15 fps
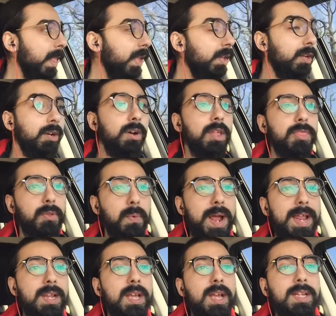You're a
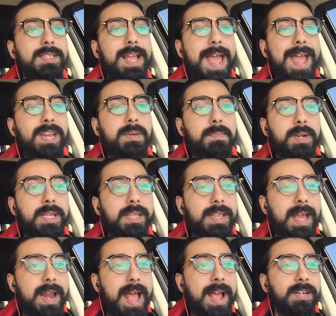threat to anybody
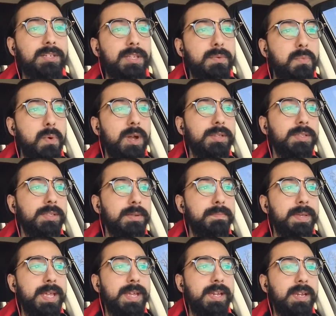that actually wants to
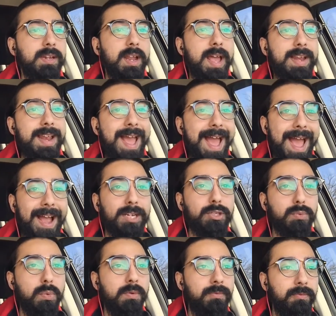be an
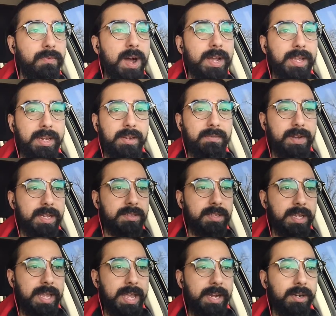actual fucking
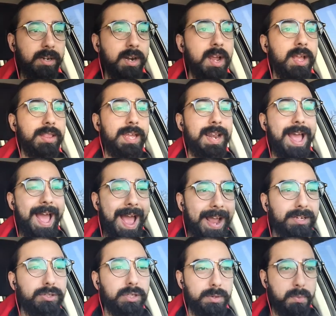investigator, that
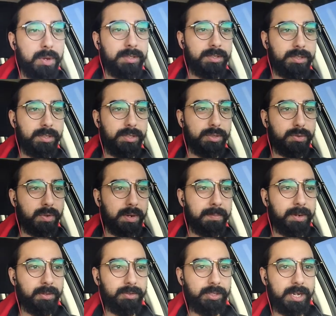actually wants to do
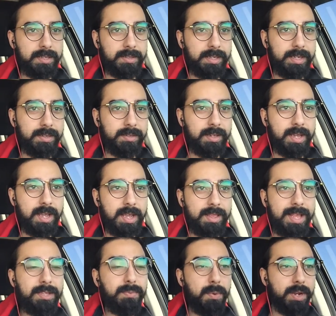criminal justice.
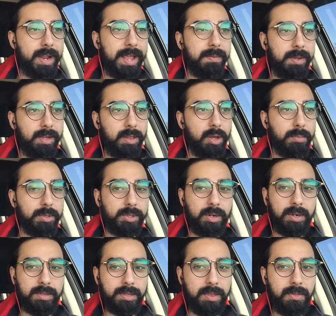That's what Amy
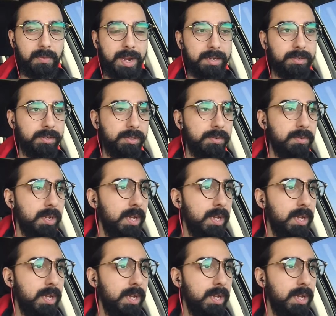Klobuchar is a threat to.